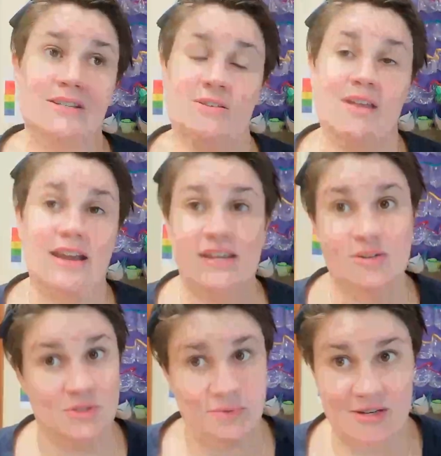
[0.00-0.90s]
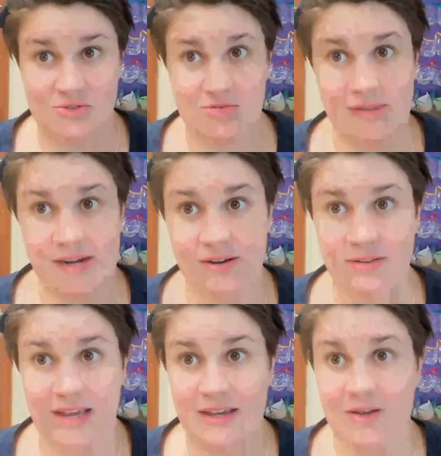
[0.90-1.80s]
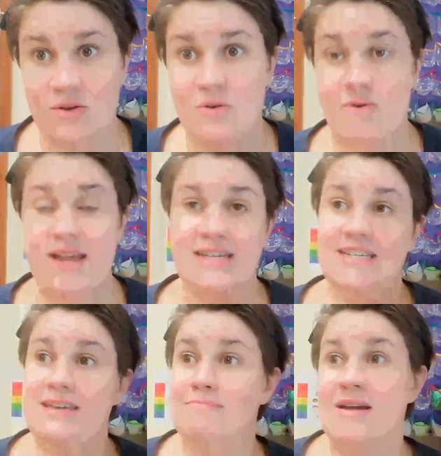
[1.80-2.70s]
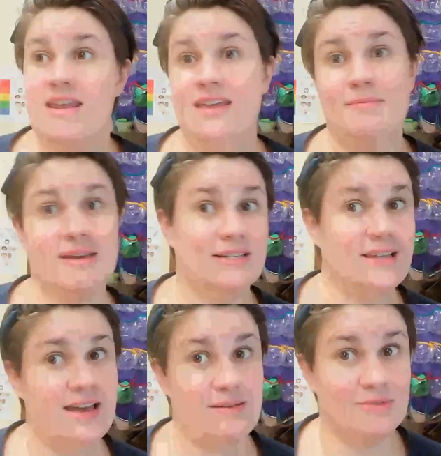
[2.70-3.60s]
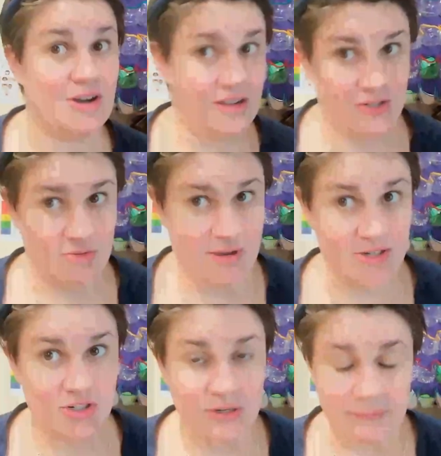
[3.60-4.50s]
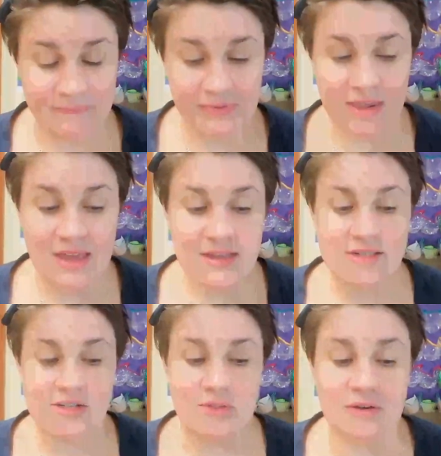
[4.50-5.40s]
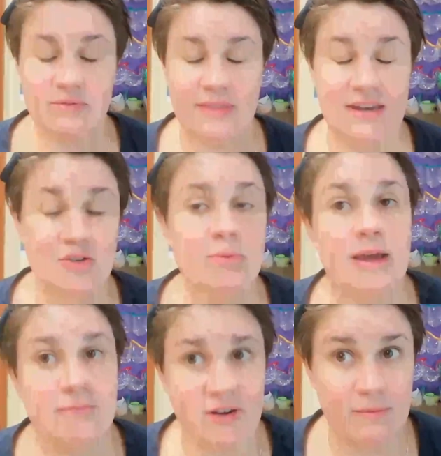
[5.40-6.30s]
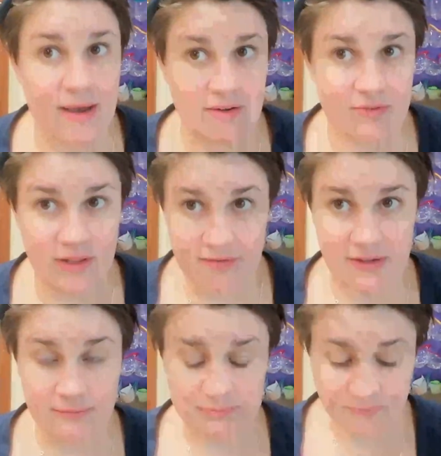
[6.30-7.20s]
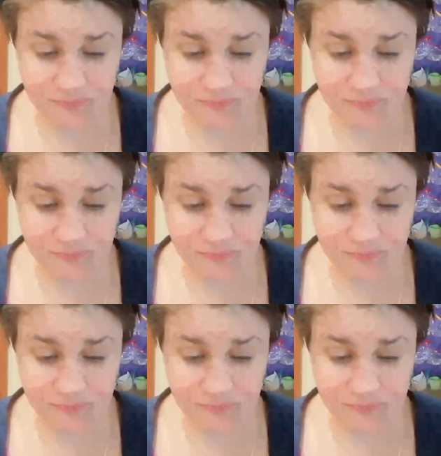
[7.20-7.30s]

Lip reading: so that I can use the restroom later. Like, oh, I need to keep money because I am talking too much. So they do become very mindful of it.